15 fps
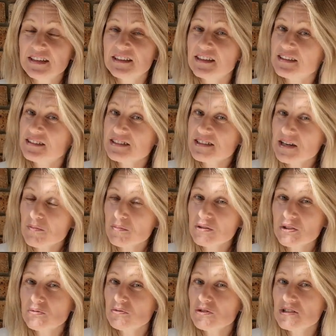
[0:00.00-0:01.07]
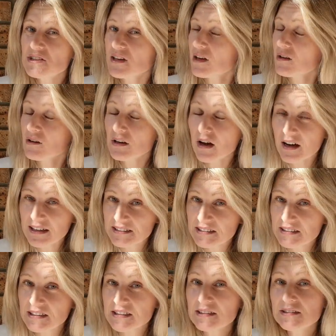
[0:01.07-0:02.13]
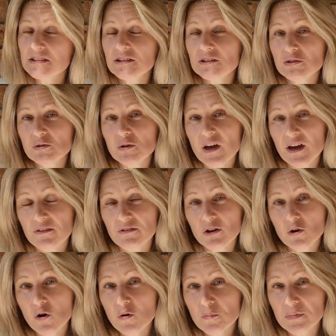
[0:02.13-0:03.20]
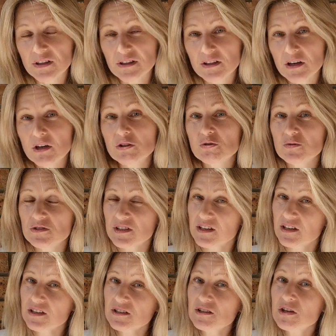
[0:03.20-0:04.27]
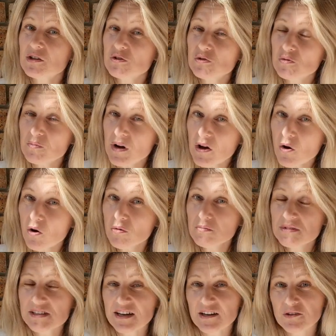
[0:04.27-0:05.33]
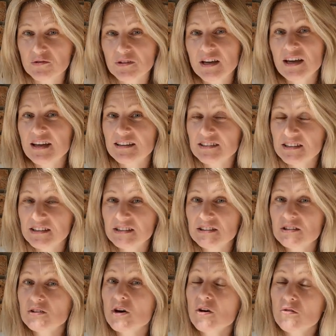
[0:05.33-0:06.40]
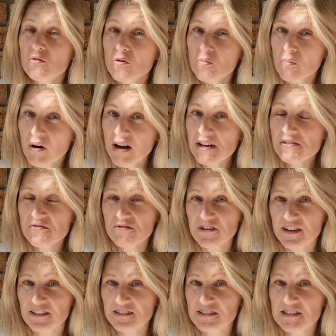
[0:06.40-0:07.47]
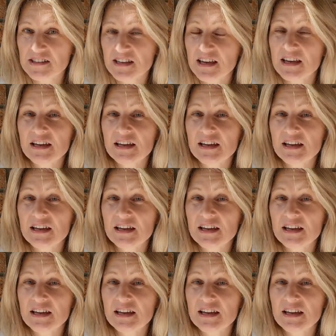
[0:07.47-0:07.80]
then somebody would say, I need to have a copy to take it to my hometown and read it for my friends.